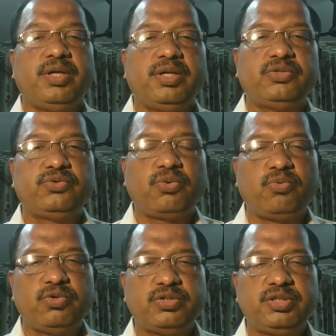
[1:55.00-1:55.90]
so
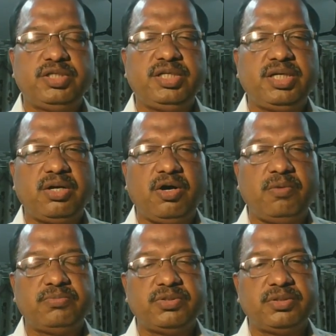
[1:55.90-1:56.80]
question
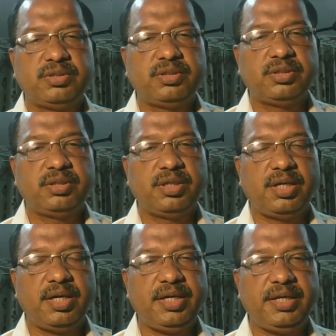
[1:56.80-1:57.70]
comes
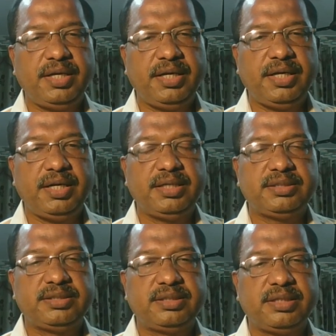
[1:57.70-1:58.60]
in
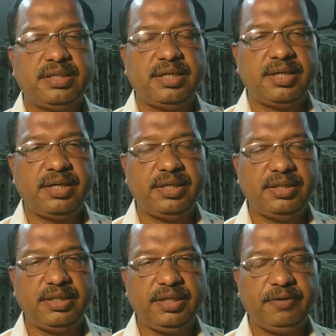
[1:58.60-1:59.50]
English,
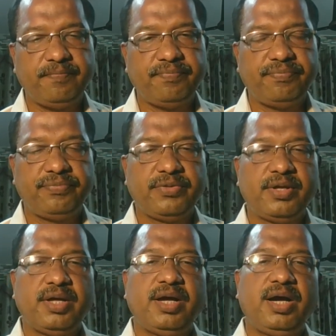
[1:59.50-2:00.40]
Hindi,
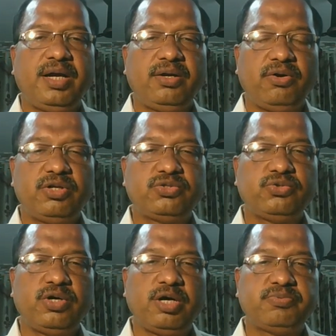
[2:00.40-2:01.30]
and
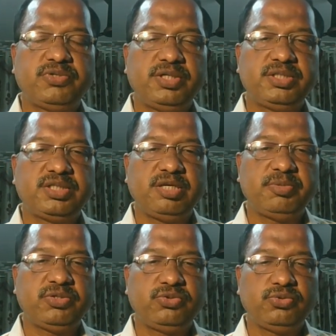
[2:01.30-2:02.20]
also option is
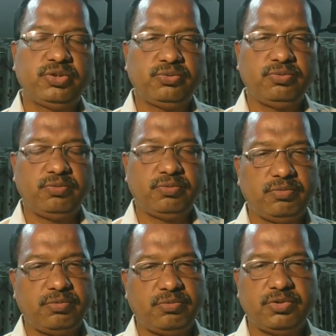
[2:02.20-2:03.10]
given to you.
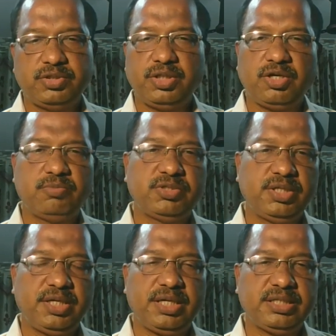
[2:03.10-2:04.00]
Question comes in
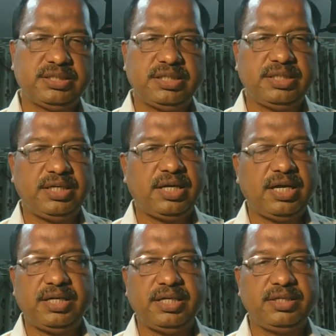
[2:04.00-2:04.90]
English, Hindi,
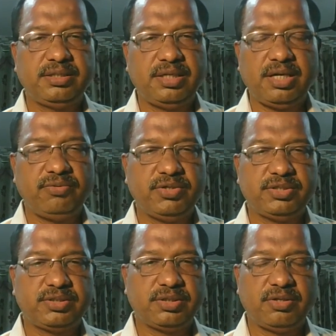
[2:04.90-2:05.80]
and any other
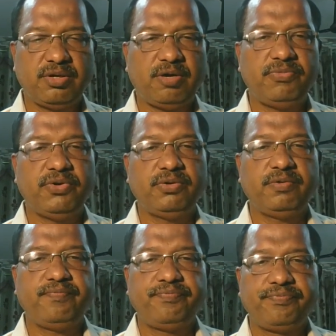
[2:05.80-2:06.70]
language of the
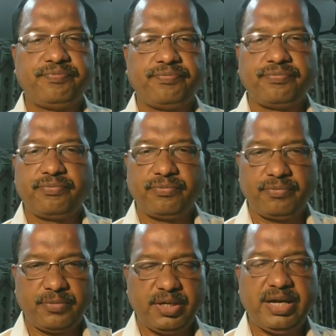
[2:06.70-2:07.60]

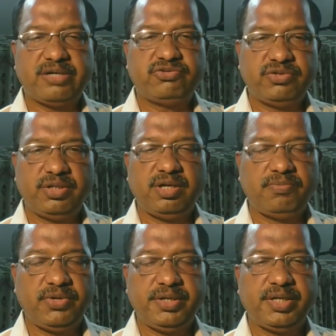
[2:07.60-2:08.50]
8th schedule
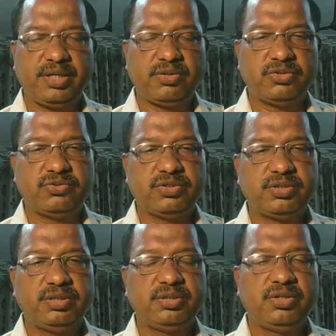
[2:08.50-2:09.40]
of the Indian
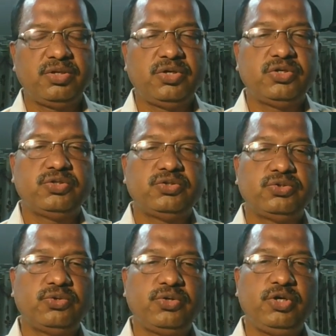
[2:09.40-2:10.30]
Constitution.
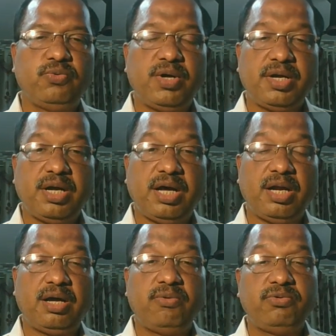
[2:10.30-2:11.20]
So you are
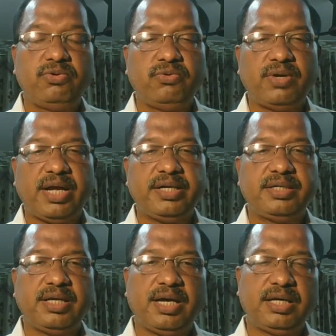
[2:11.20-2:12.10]
allowed to
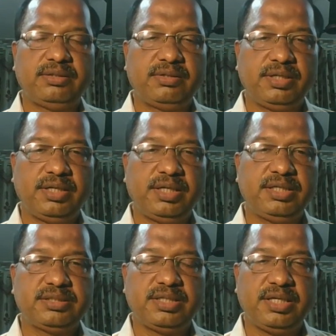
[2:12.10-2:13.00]
write either
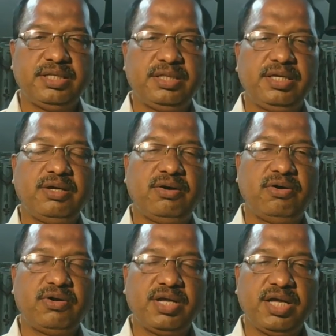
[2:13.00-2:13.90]
English, Hindi,
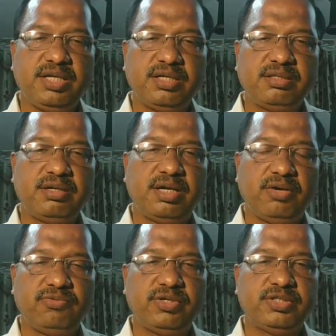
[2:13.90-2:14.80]
or any other
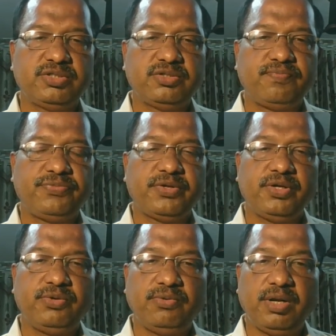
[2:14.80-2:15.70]
language
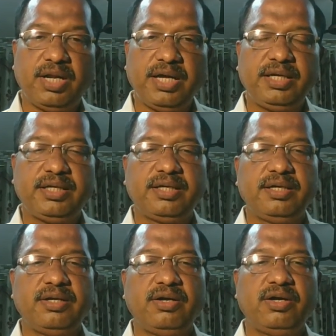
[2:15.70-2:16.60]
you like,
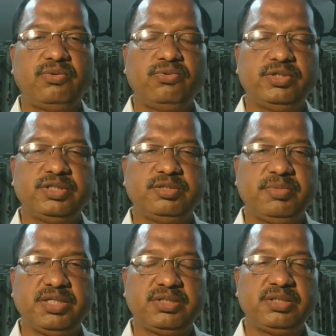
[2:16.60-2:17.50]
or which is
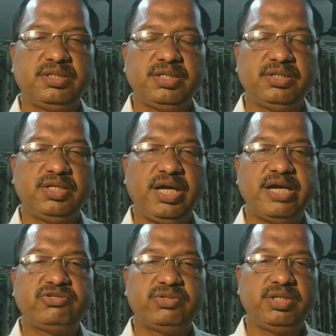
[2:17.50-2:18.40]
mentioned in the
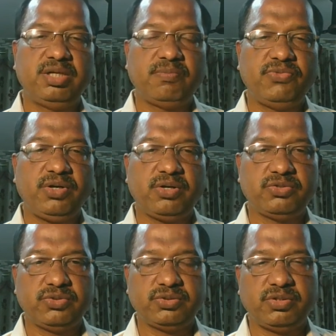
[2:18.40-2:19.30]
8th schedule of the
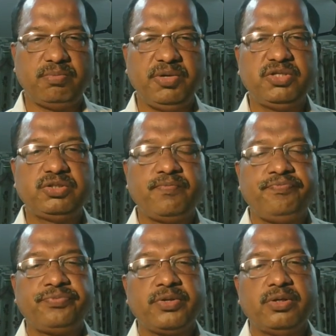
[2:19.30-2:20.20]
Constitution. Means
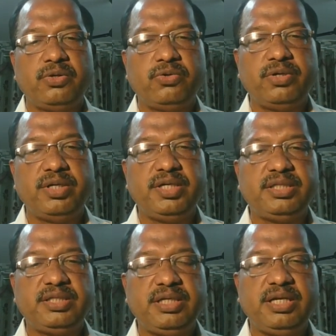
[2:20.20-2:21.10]

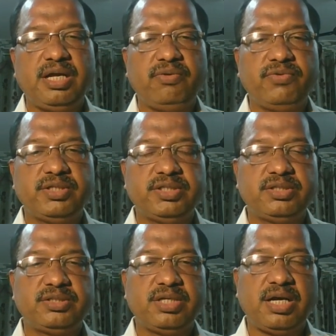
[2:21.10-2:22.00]
23
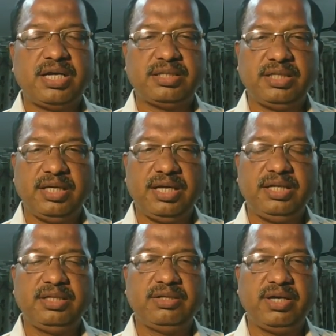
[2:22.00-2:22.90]
languages are there
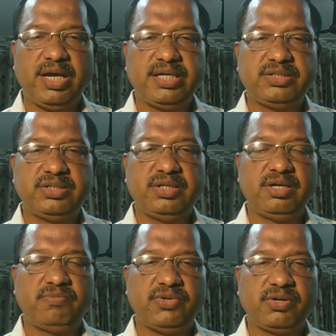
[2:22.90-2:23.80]
in the 8th schedule
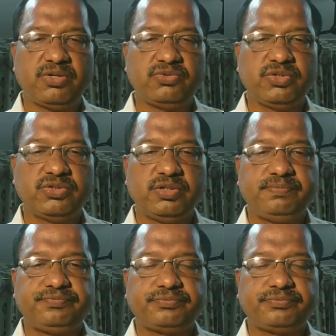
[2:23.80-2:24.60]
of the Constitution.